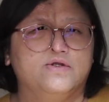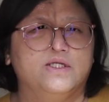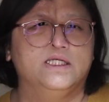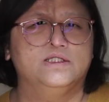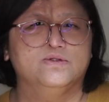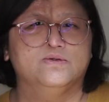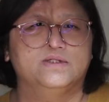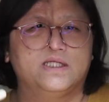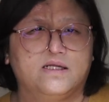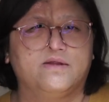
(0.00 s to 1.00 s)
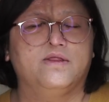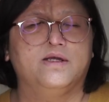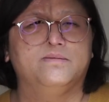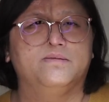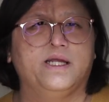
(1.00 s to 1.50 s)
You need to tell
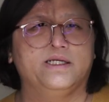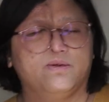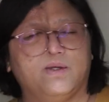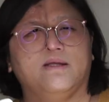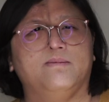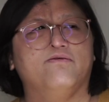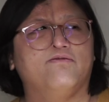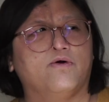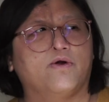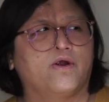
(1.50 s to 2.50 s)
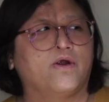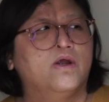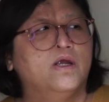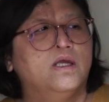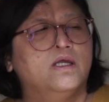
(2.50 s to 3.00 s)
them right away before